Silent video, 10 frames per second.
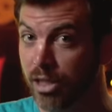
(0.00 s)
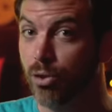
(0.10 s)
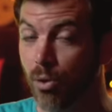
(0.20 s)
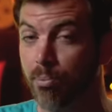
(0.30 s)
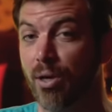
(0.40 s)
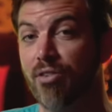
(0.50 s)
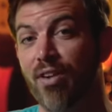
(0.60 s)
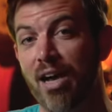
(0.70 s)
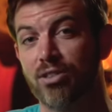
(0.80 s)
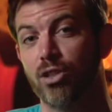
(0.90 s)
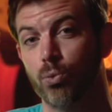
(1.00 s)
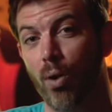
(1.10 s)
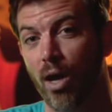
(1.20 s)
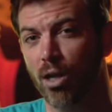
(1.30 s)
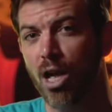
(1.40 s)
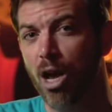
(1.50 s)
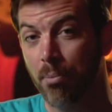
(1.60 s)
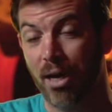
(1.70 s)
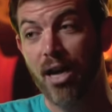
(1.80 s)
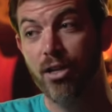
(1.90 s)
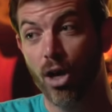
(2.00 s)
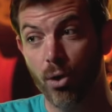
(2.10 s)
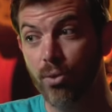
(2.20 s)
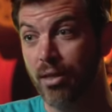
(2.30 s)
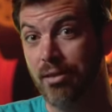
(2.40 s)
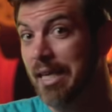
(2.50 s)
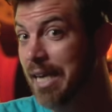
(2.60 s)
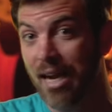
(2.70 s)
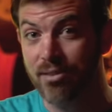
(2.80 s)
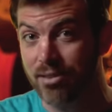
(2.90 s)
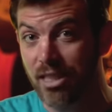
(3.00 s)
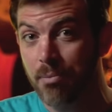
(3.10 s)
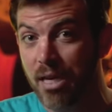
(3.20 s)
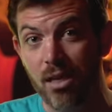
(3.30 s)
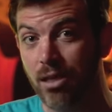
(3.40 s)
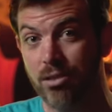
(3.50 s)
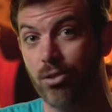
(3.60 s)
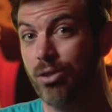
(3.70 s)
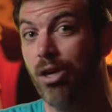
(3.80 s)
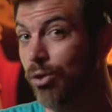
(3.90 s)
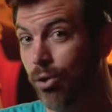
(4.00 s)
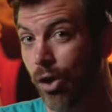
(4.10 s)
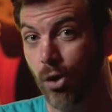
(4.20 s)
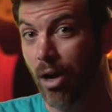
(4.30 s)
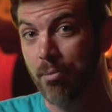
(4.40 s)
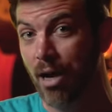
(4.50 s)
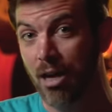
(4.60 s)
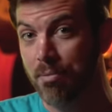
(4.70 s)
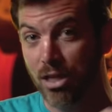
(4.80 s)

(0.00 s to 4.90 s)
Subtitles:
he's going pretty fast as well. But I know that he can't see me because there's another car right behind